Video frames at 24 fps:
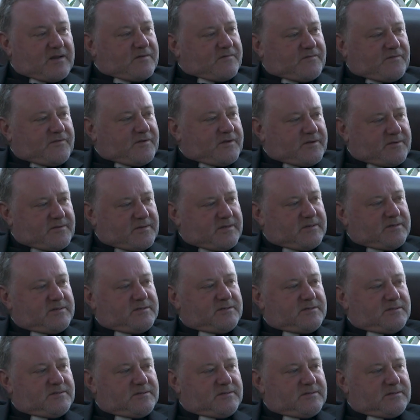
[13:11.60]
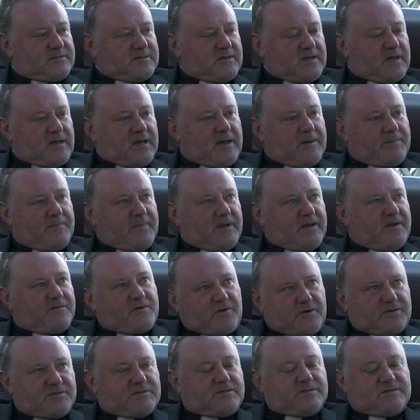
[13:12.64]
influence, and
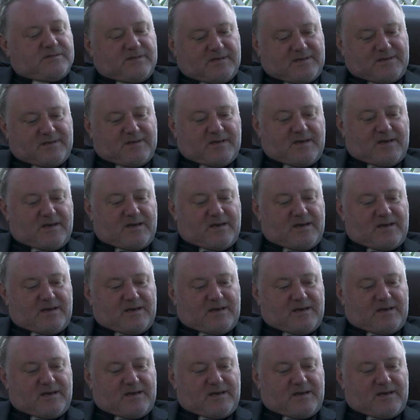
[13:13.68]
of course as a